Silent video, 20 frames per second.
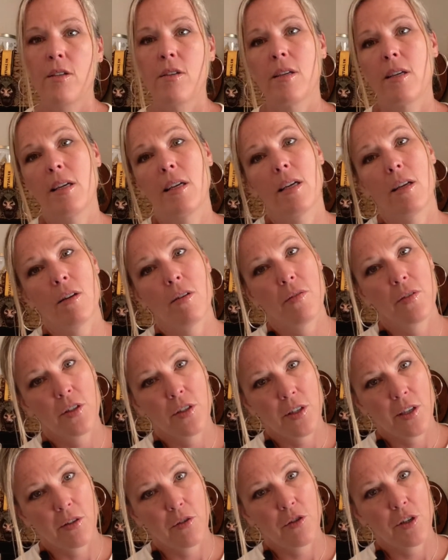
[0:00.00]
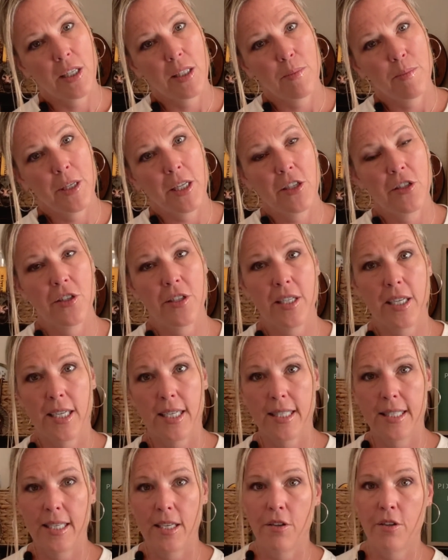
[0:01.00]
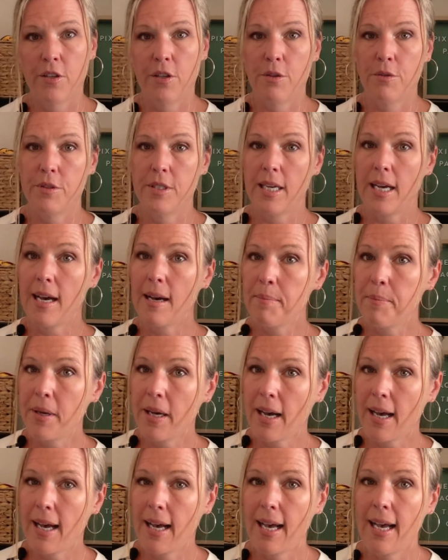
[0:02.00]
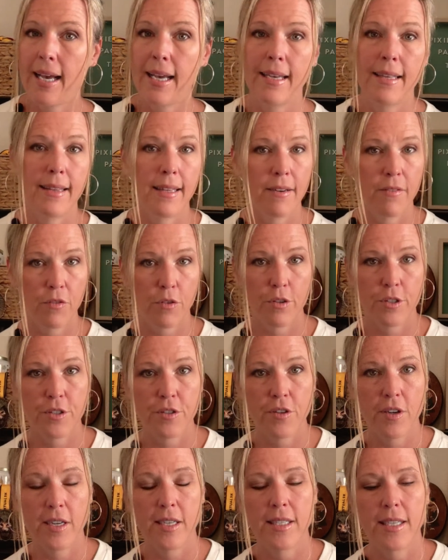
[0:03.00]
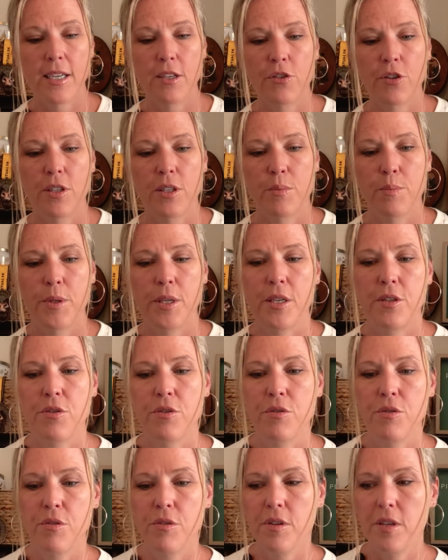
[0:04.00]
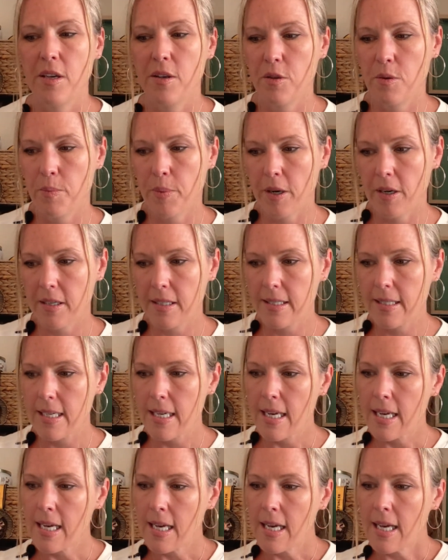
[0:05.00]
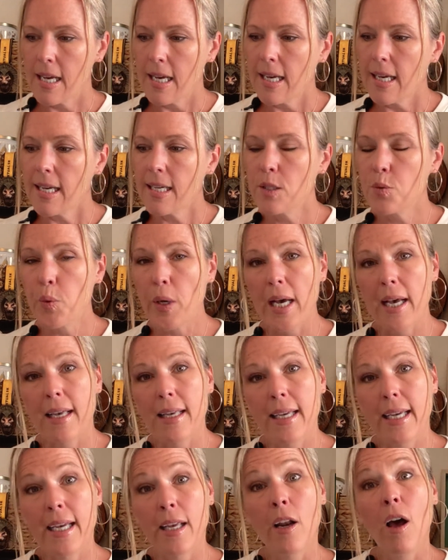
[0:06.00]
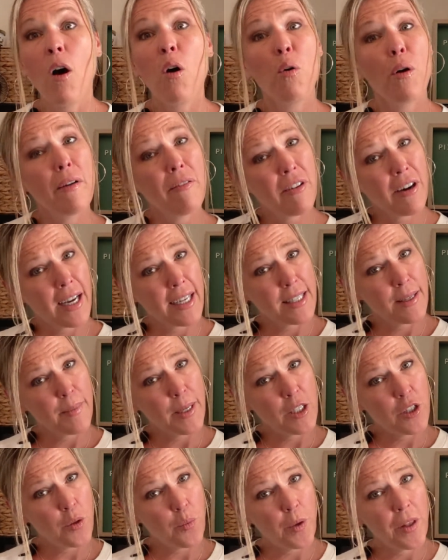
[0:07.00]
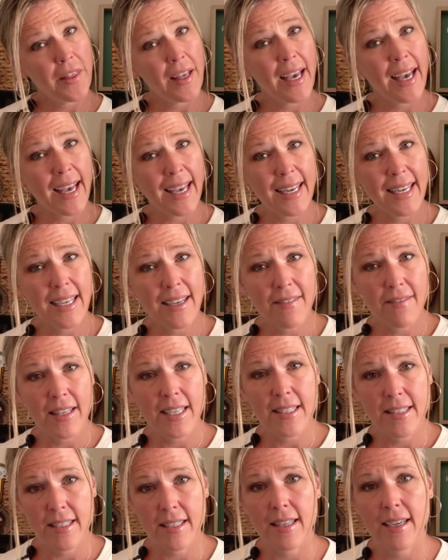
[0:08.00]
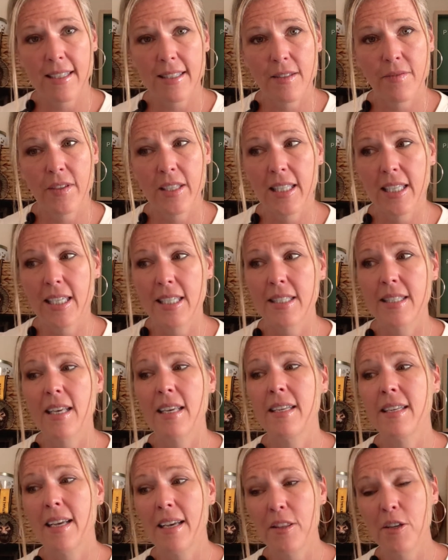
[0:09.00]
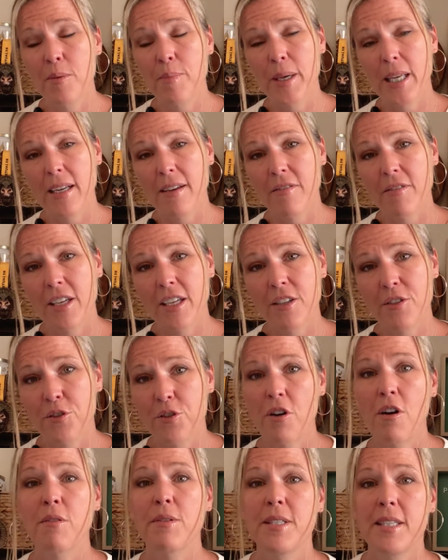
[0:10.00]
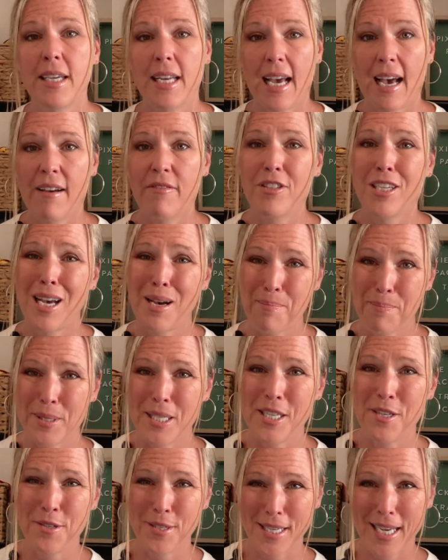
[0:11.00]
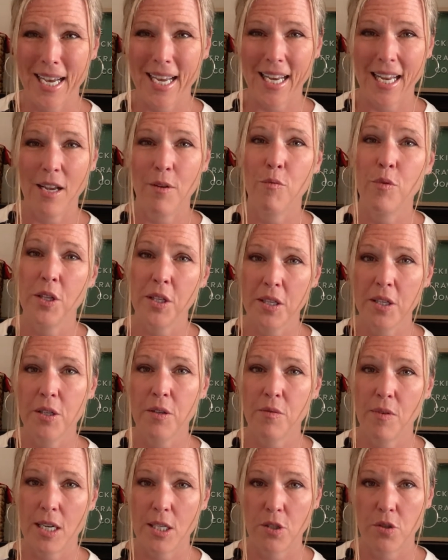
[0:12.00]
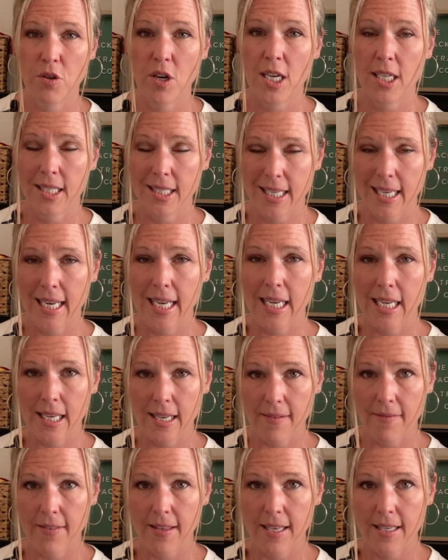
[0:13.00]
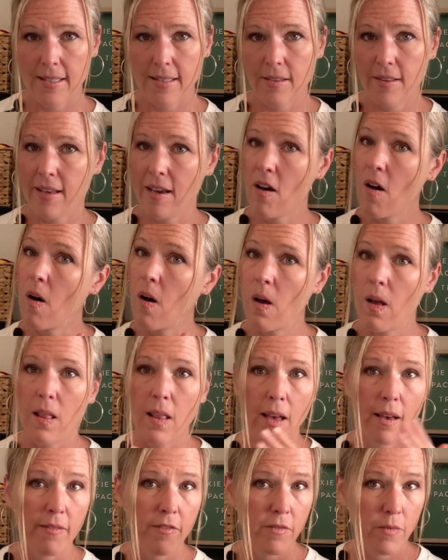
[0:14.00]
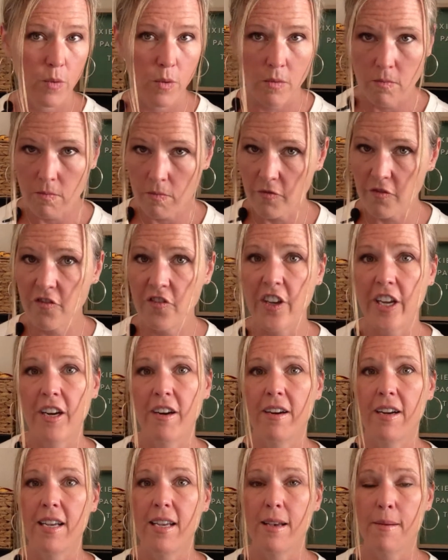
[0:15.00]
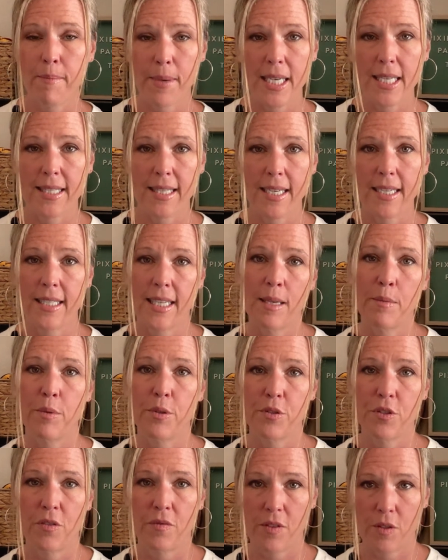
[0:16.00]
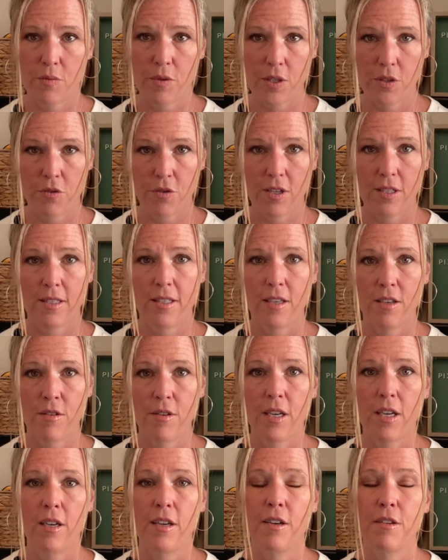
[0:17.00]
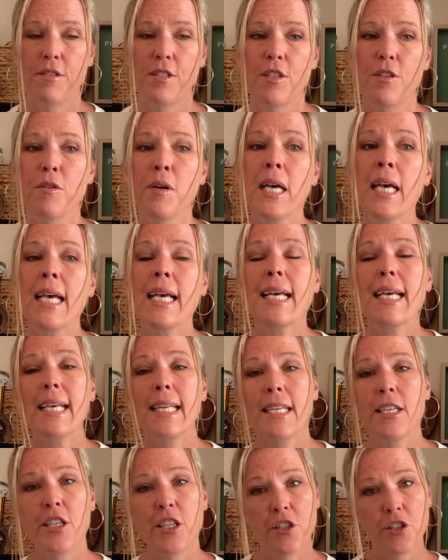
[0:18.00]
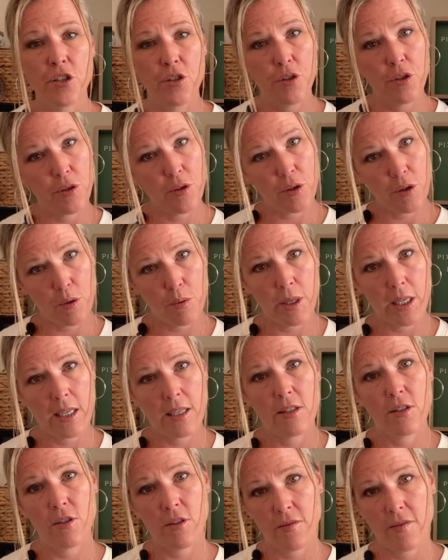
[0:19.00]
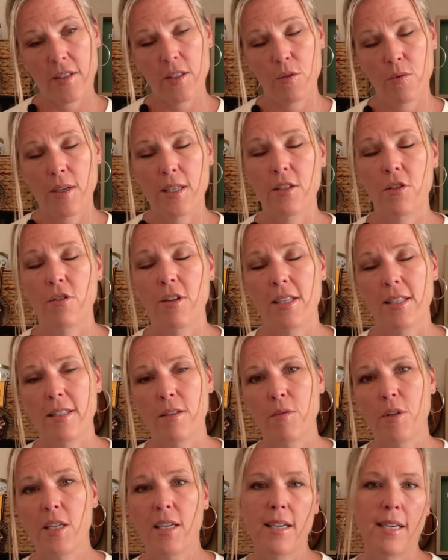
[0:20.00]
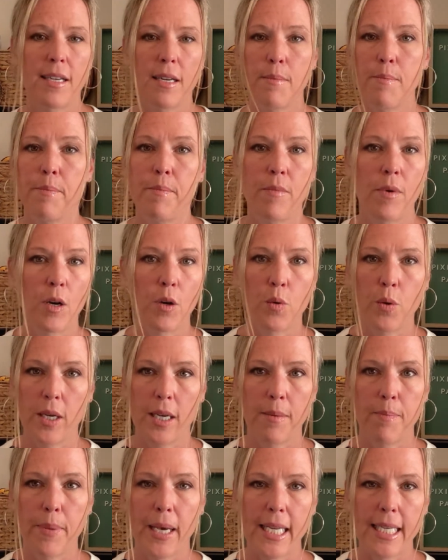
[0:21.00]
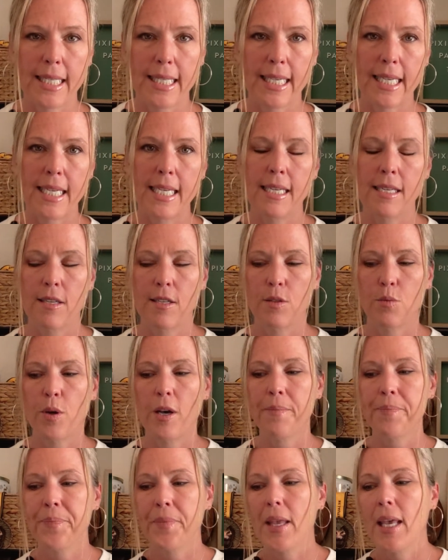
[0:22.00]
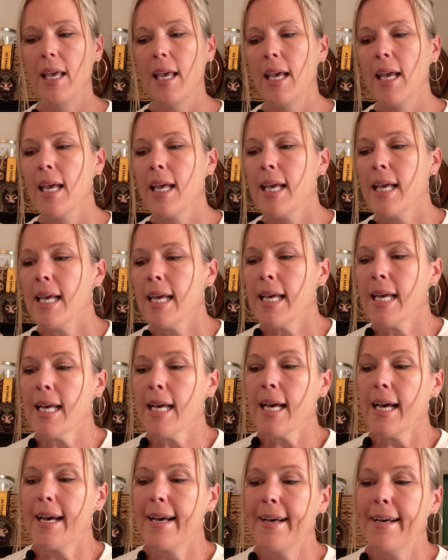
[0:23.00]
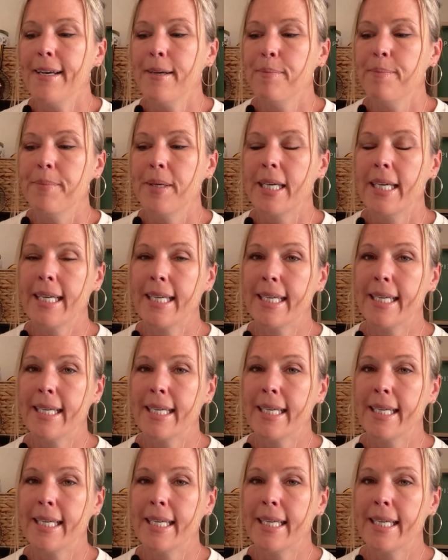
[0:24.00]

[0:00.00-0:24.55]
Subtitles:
You can get over to Transportation Ticket Center, go to Epcot, and then, of course, you can take transportation to the other parks as well. And I forgot to mention, with any of these deluxe villas, another benefit is you're always going to have top tier dining, really good restaurants at any of these. So they all have very amazing table service restaurants that you can go to, in addition to their quick service restaurants where you can get a quick bite to eat as well. And